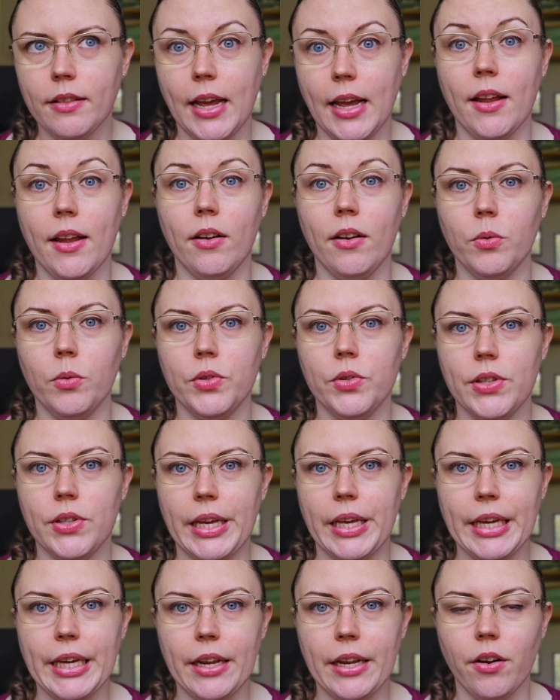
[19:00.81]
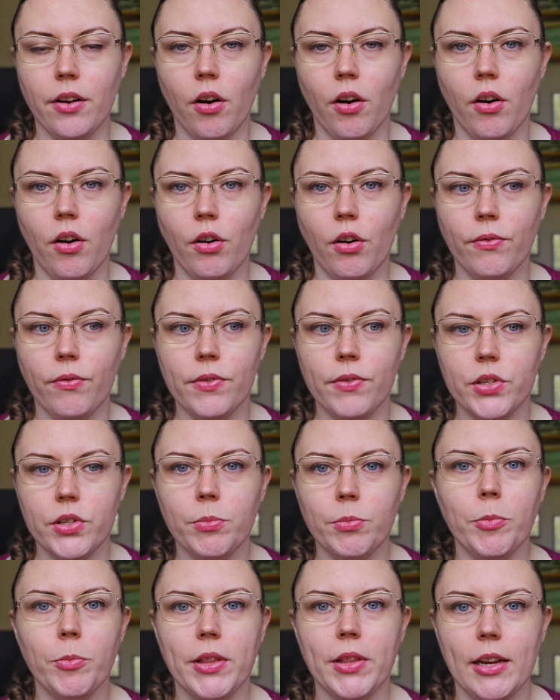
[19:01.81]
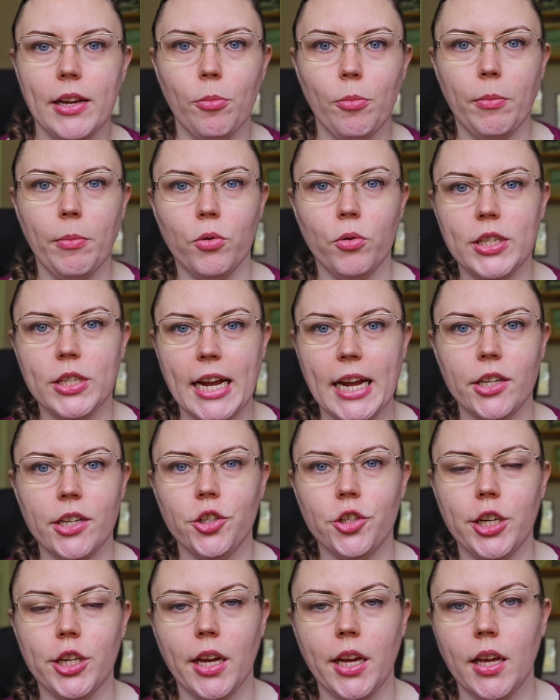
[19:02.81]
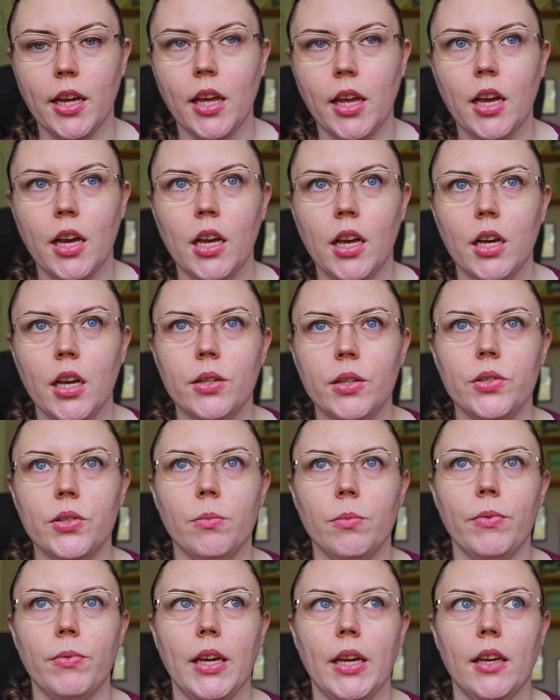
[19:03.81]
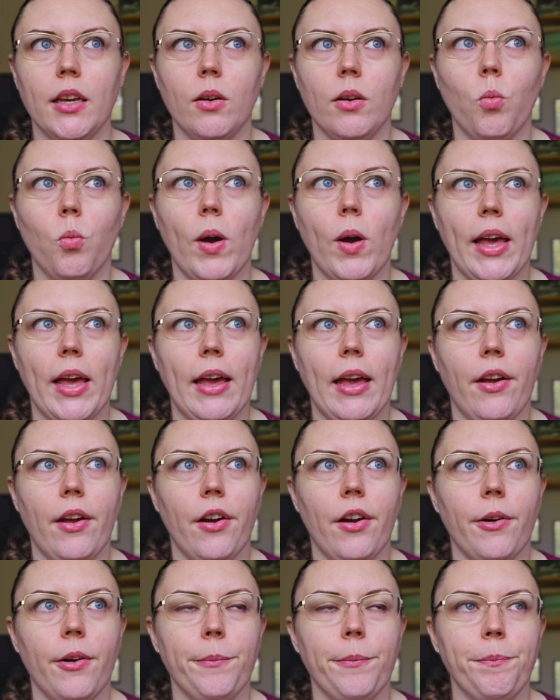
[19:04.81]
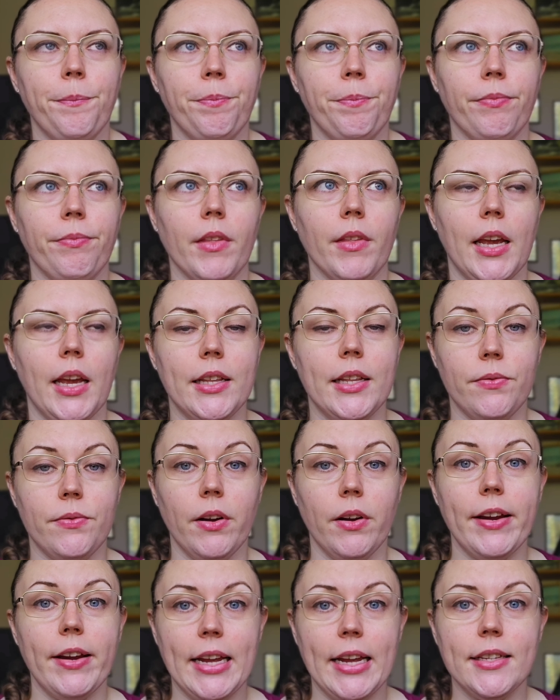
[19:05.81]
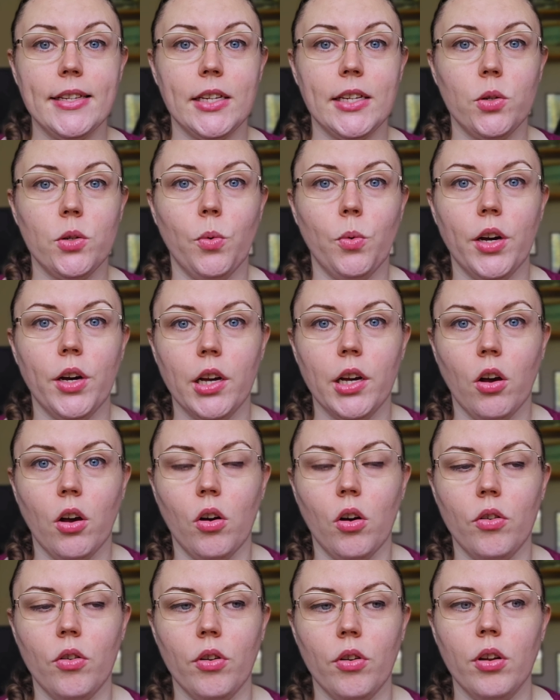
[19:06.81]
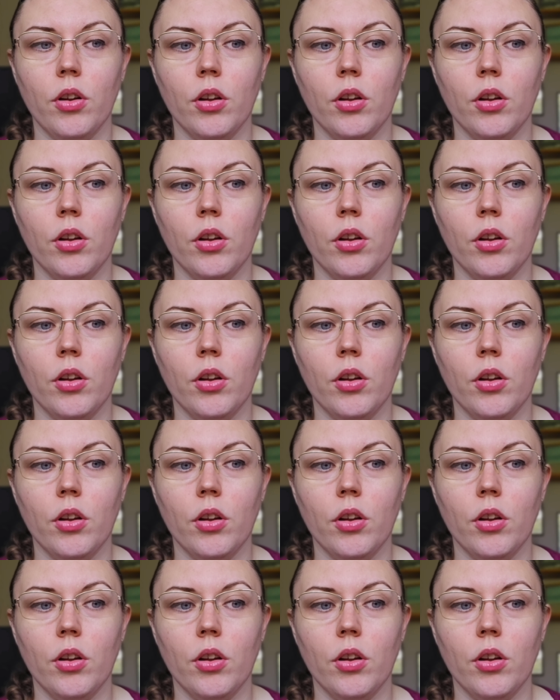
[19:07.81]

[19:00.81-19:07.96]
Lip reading: Then I was thinking of something with a little bit more texture, something where it's very easy to work on.